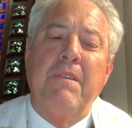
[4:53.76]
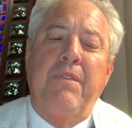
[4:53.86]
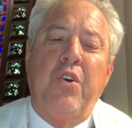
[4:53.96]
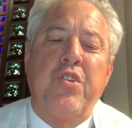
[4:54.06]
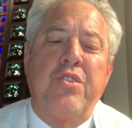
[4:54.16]

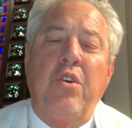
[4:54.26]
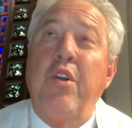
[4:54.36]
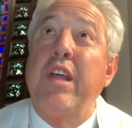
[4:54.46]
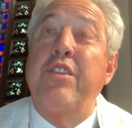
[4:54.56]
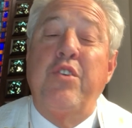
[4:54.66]
Verse
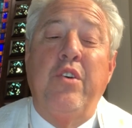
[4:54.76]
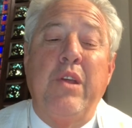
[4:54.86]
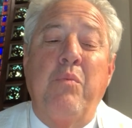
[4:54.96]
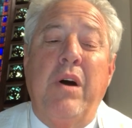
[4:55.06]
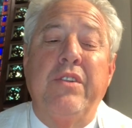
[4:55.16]
30 and
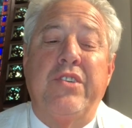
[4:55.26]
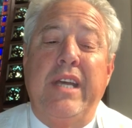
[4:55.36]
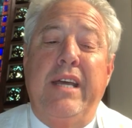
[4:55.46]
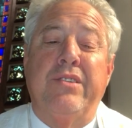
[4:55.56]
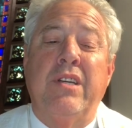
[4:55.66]
31
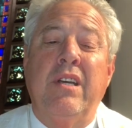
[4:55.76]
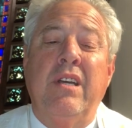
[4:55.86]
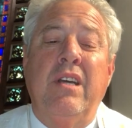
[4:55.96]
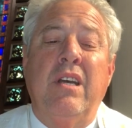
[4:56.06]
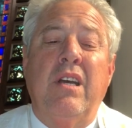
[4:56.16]
says,
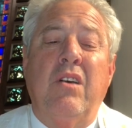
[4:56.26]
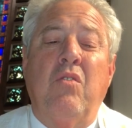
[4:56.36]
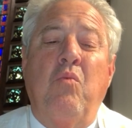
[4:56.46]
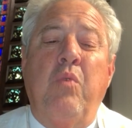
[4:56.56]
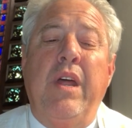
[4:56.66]

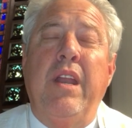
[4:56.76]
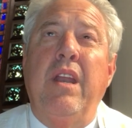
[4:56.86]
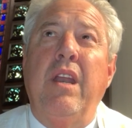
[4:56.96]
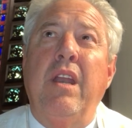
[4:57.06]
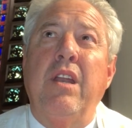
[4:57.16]

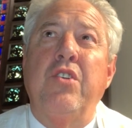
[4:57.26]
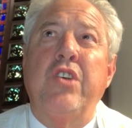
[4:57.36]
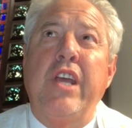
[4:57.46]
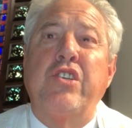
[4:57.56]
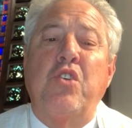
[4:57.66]
when
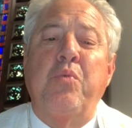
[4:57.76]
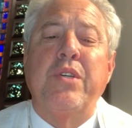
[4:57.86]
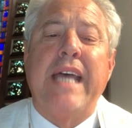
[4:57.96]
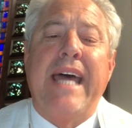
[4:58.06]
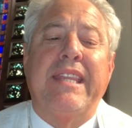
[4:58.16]
Jesus
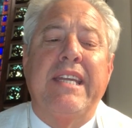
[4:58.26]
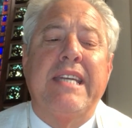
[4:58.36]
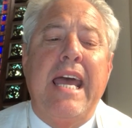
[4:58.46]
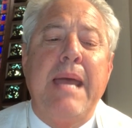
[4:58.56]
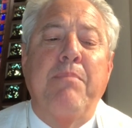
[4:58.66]
was at the
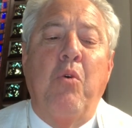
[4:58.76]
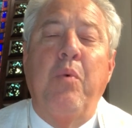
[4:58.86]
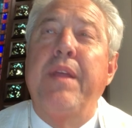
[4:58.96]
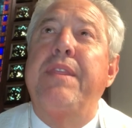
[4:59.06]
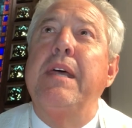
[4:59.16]
table
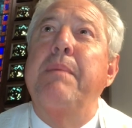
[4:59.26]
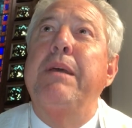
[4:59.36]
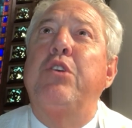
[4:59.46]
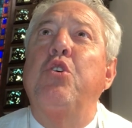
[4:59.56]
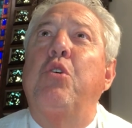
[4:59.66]
with them,
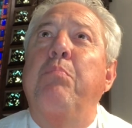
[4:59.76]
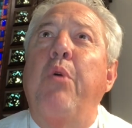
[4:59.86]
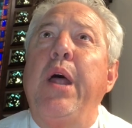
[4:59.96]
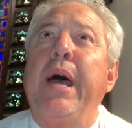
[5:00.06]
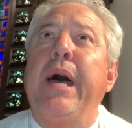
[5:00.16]
he took
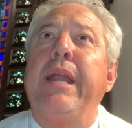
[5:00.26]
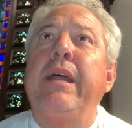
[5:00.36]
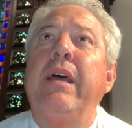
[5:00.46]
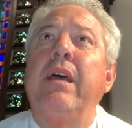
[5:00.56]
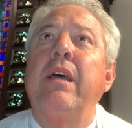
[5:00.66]
bread,
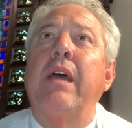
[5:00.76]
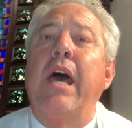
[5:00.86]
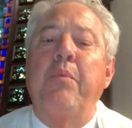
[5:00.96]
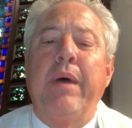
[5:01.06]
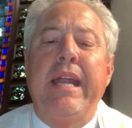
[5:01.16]

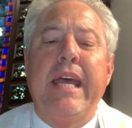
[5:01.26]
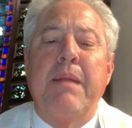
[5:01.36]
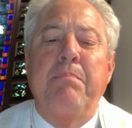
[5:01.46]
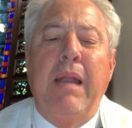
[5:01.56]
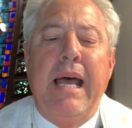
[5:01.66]
and when he
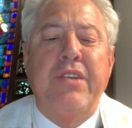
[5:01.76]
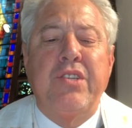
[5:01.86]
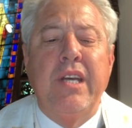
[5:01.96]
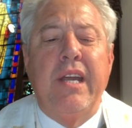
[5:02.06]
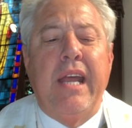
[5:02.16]
had
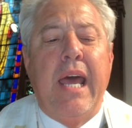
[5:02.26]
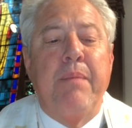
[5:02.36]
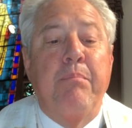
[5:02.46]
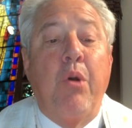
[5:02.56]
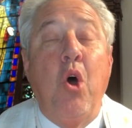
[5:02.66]
blessed it
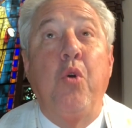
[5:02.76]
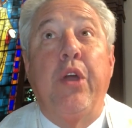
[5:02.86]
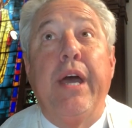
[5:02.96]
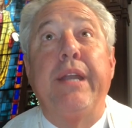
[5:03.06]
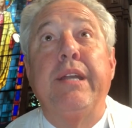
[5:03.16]
and broke
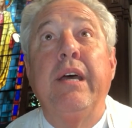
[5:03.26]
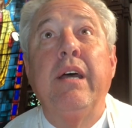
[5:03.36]
it,